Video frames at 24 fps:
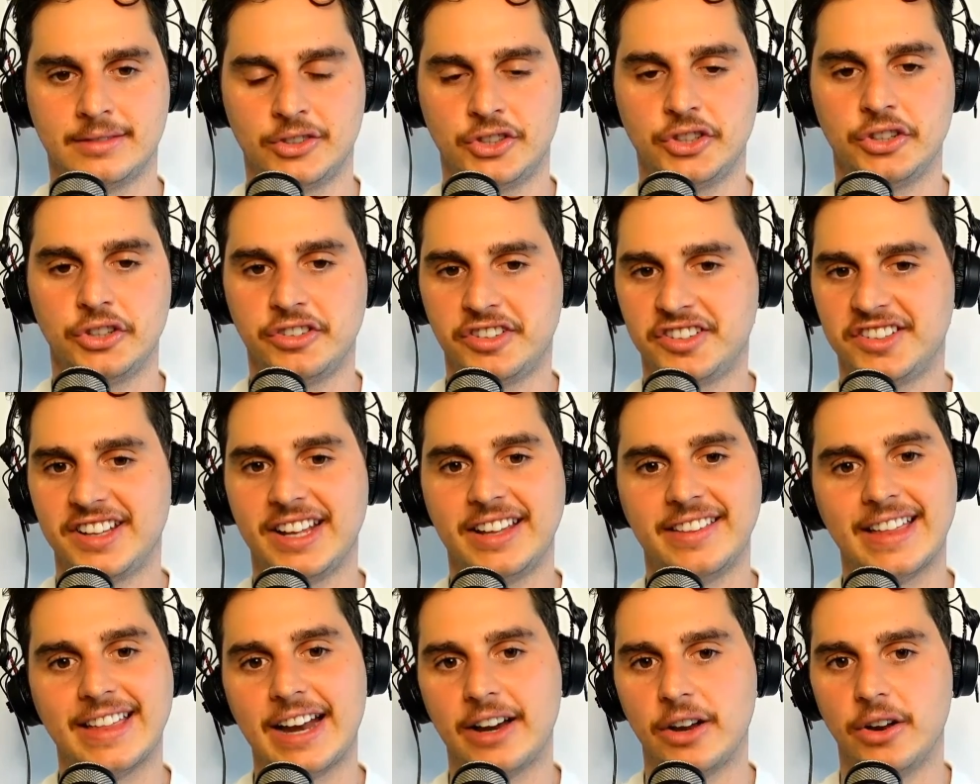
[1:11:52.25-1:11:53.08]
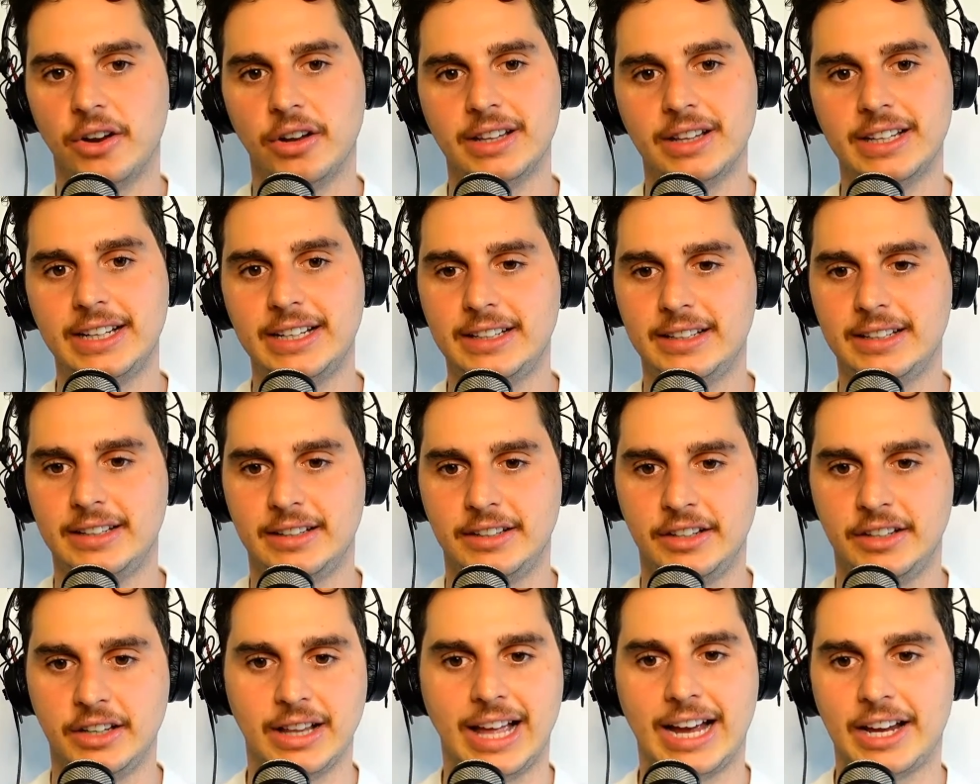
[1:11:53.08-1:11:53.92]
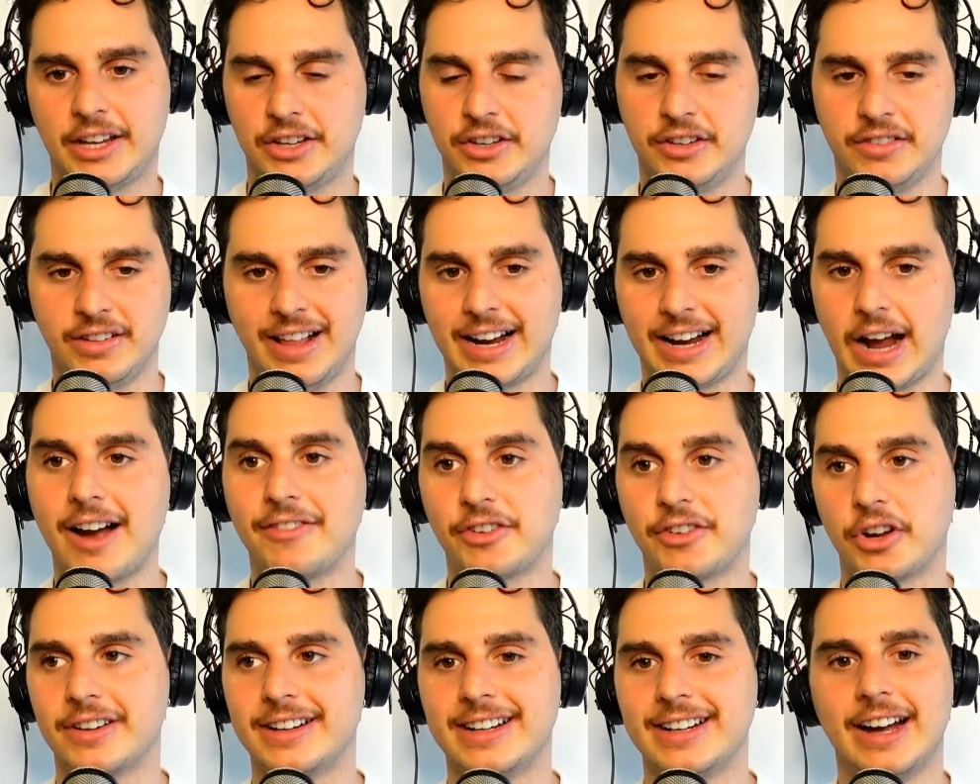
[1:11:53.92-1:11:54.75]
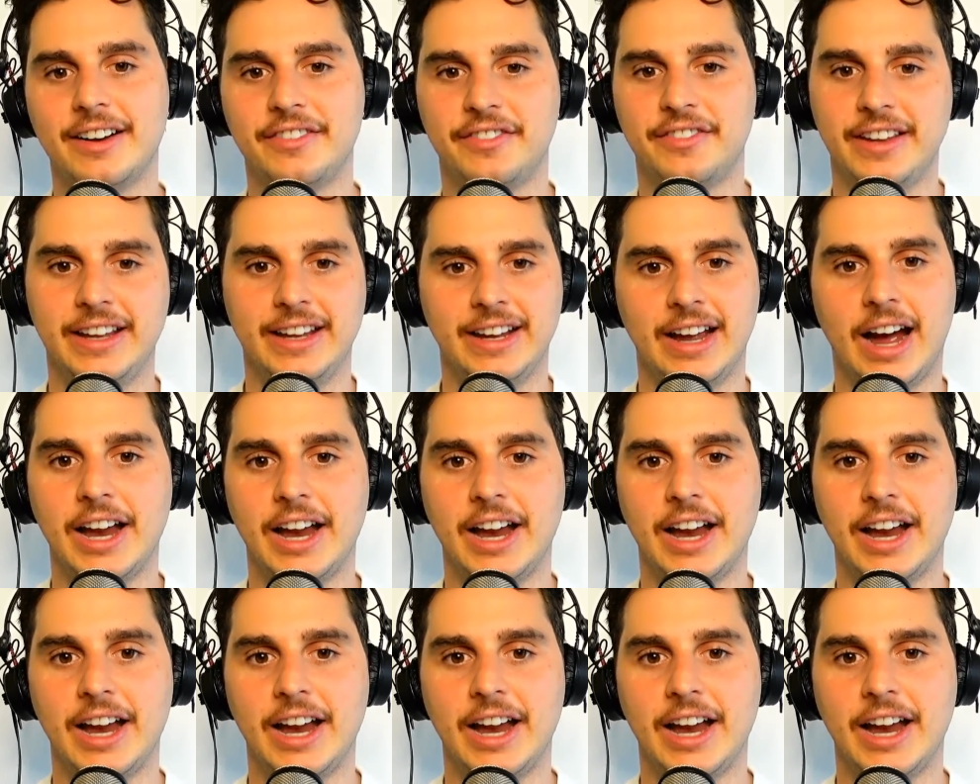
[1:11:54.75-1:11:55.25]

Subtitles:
Do you see that early? You're like, I've got enough here.